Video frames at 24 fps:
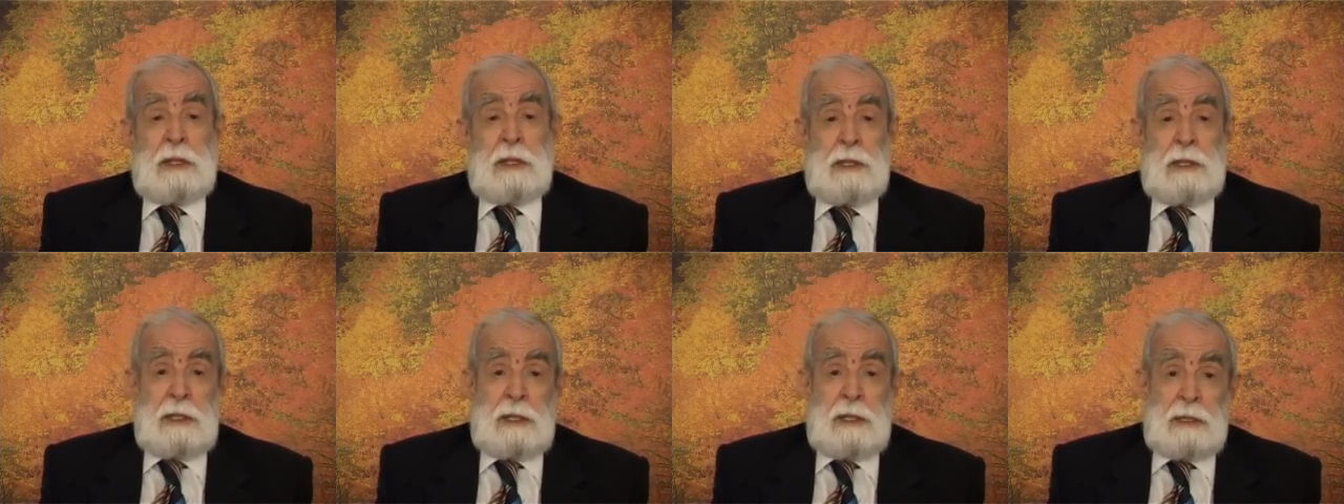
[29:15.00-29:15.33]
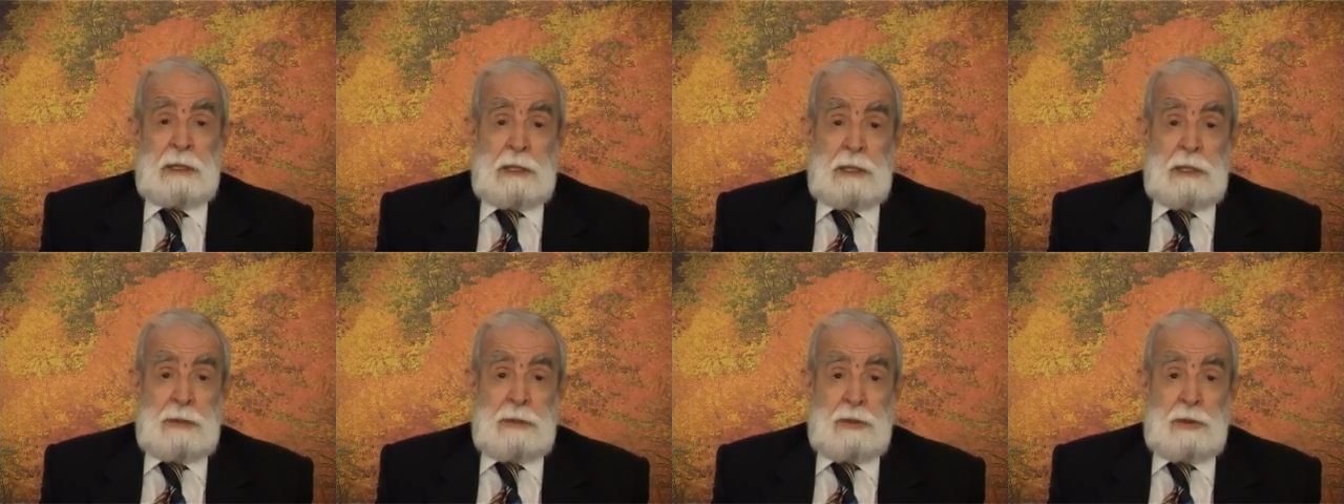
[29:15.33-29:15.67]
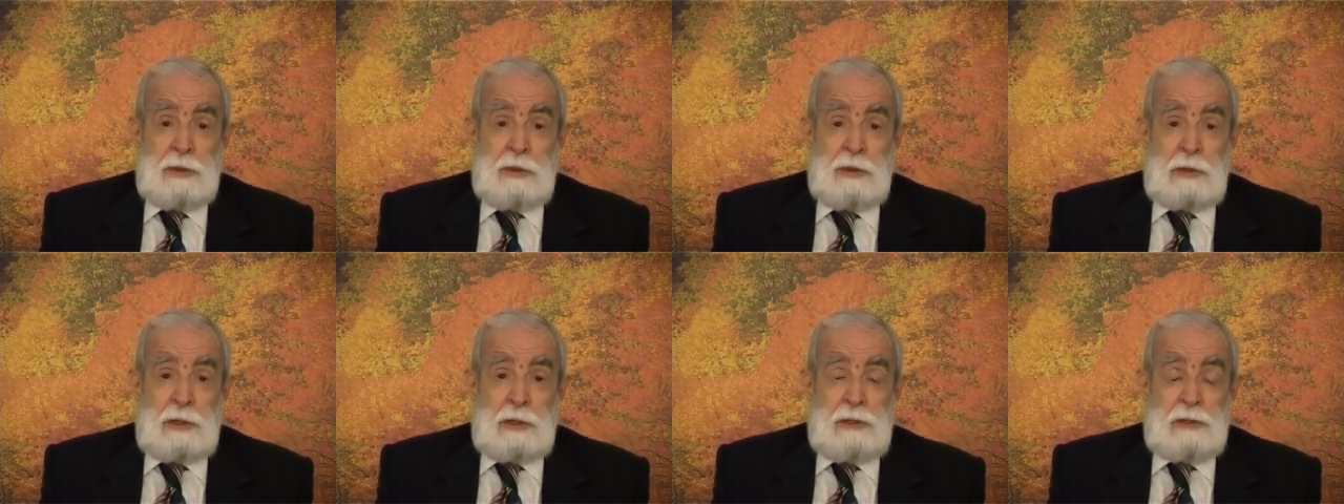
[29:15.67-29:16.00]
yarattığı
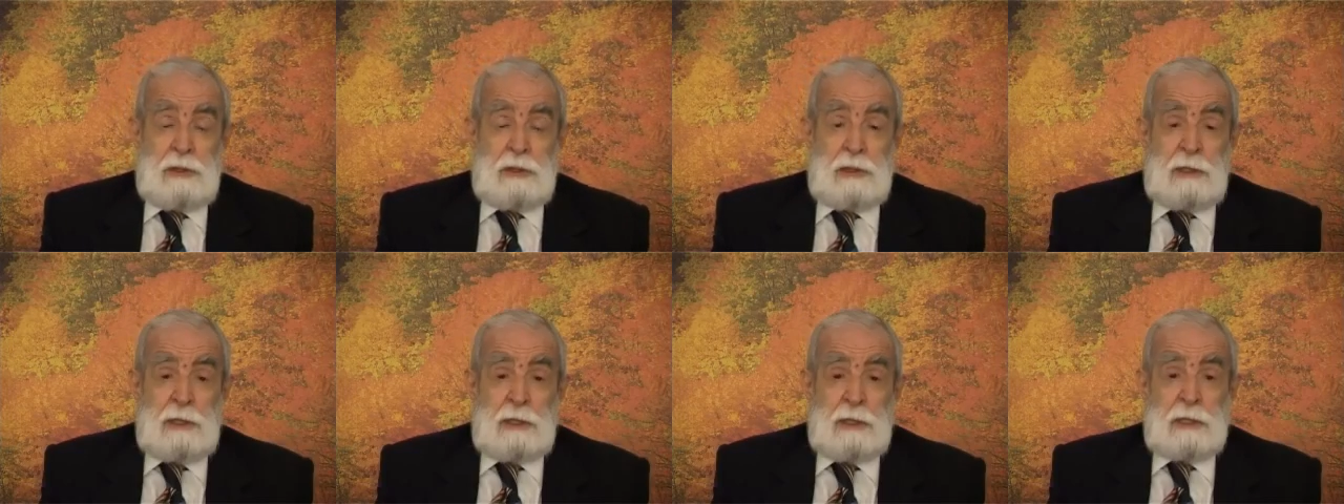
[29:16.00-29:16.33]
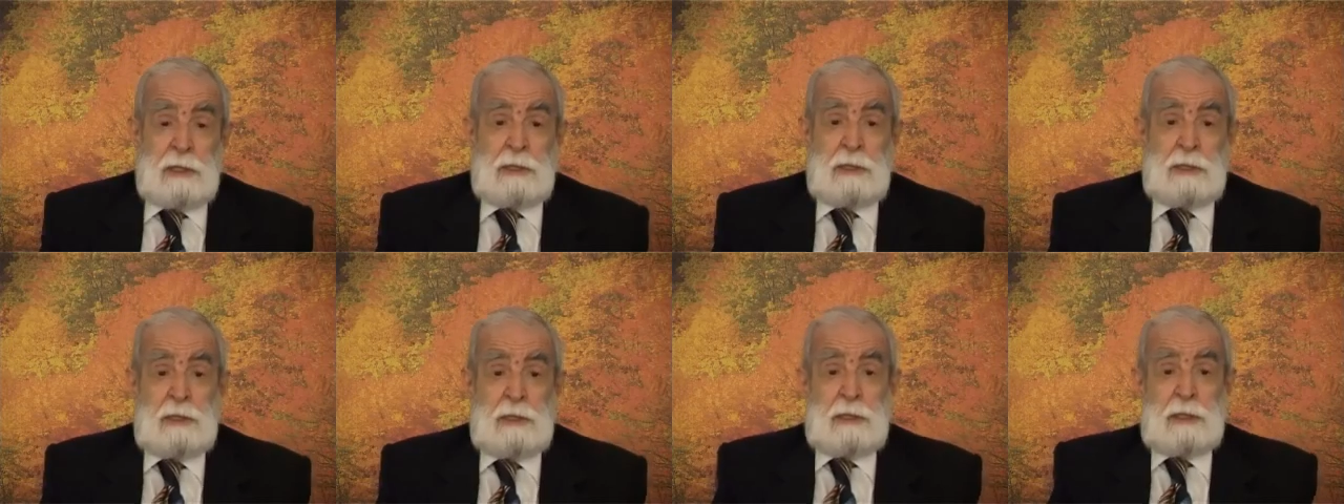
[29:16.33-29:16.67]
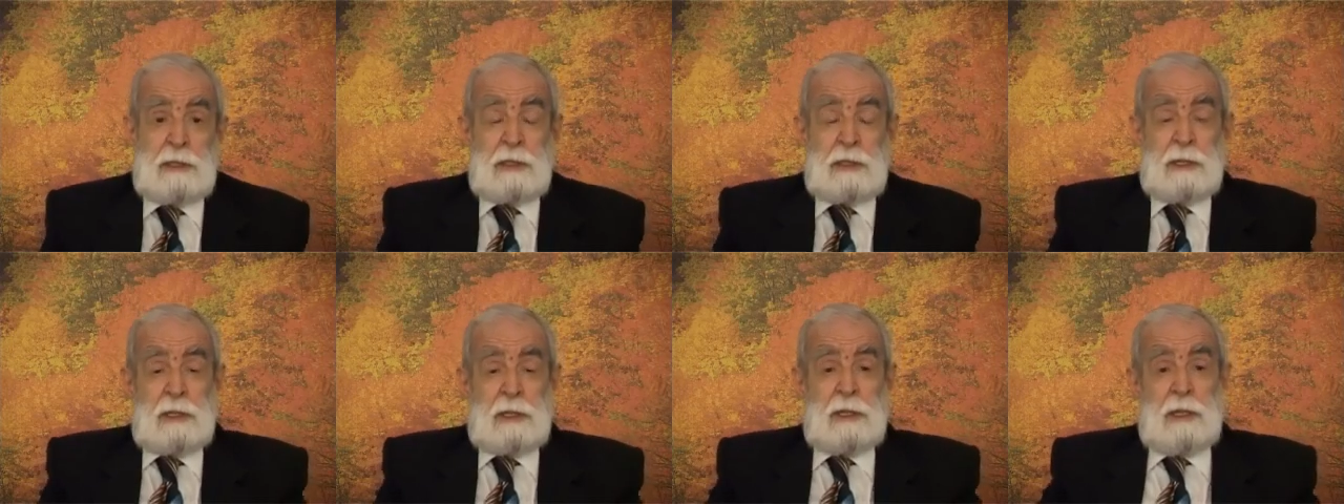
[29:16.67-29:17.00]
bütün insanların
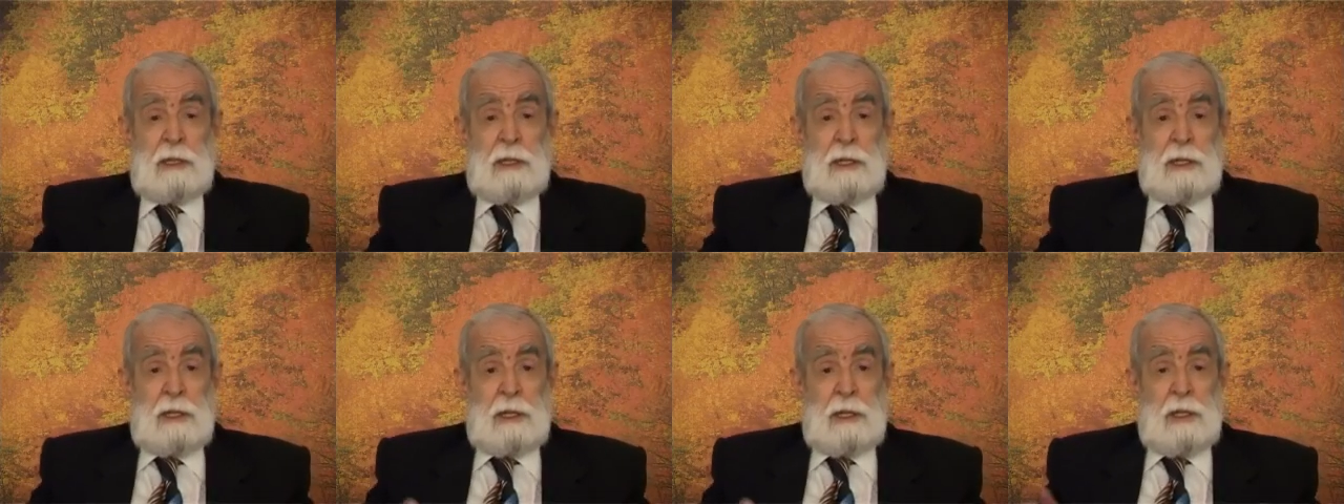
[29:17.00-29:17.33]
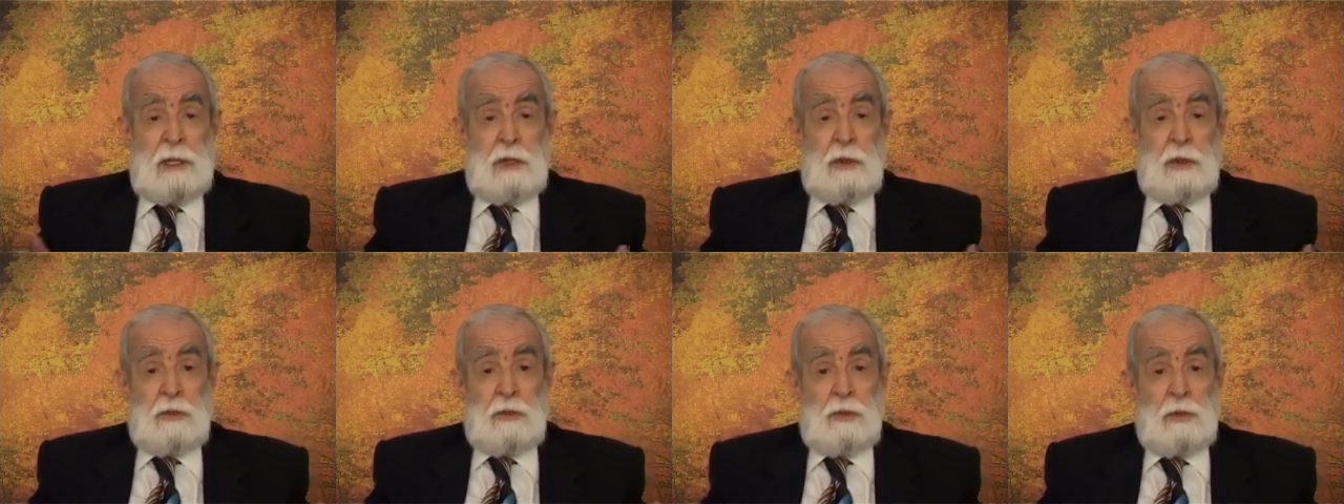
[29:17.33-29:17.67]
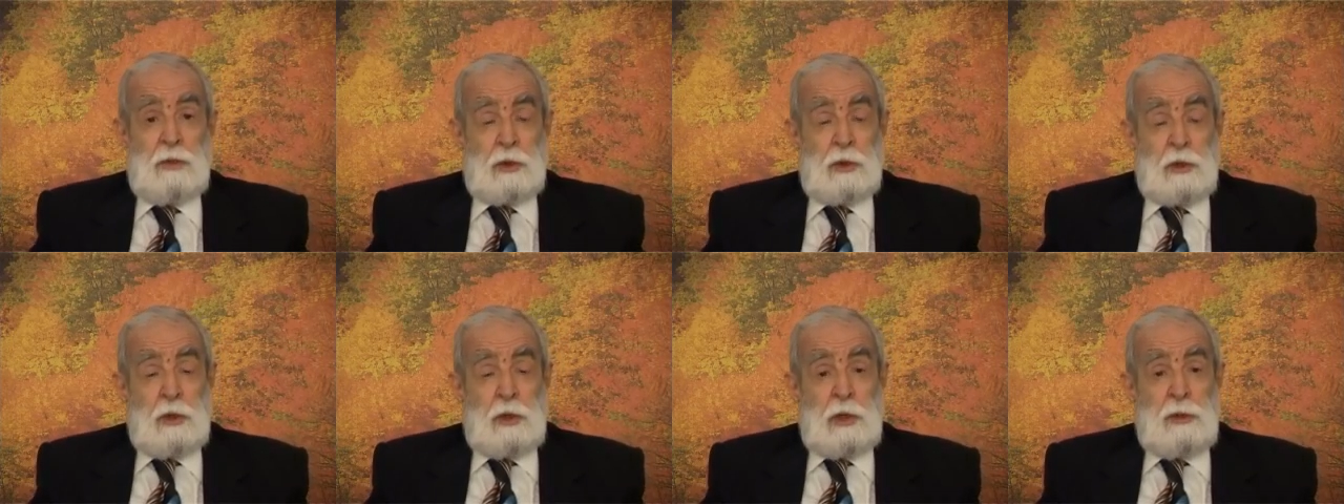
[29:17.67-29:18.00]

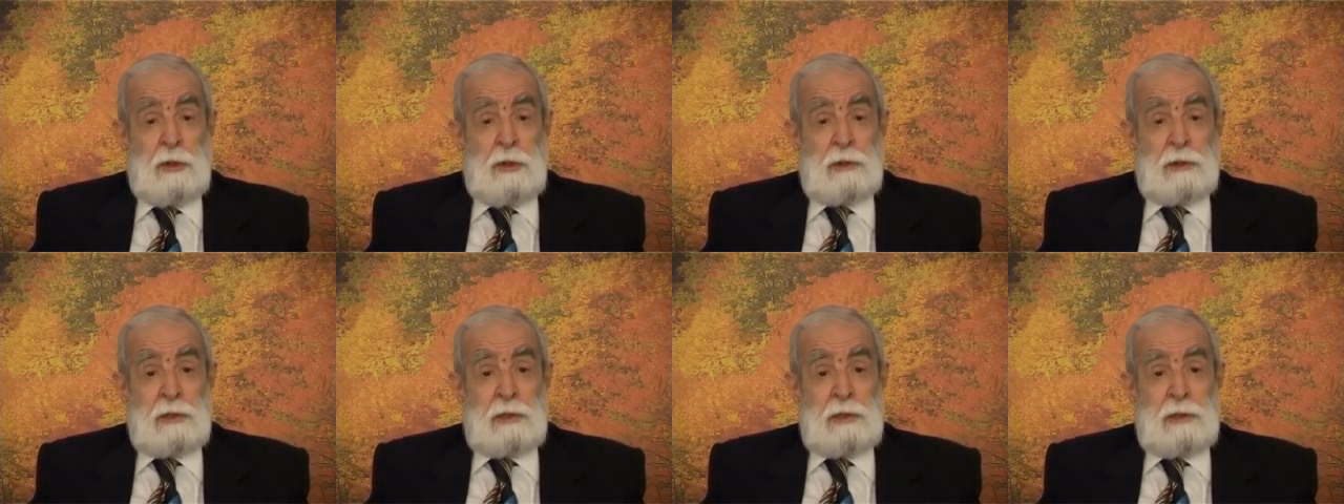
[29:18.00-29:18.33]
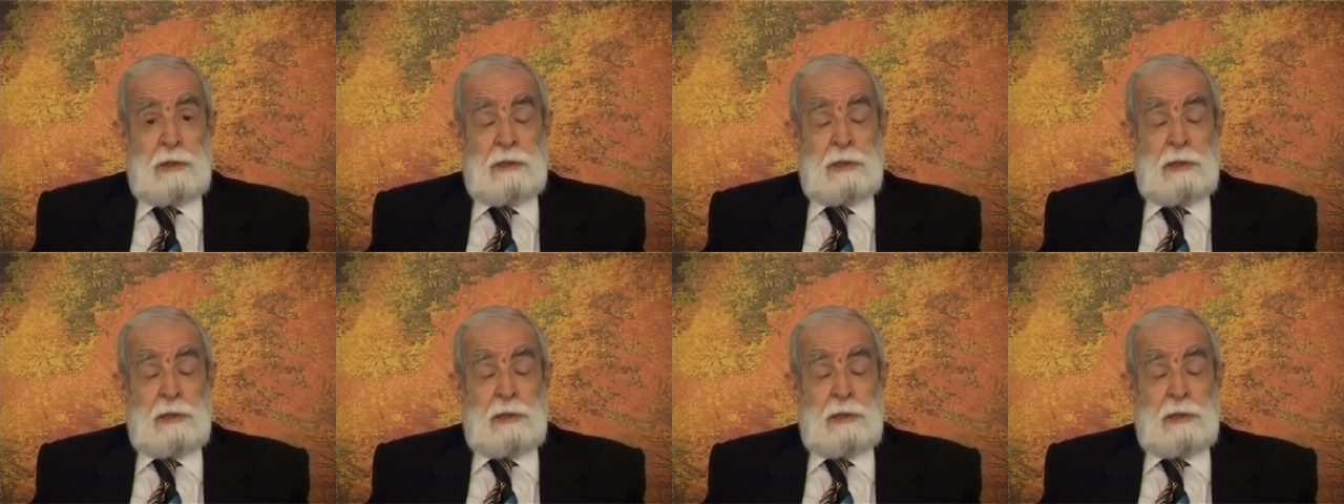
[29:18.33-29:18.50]
mutlu olmasını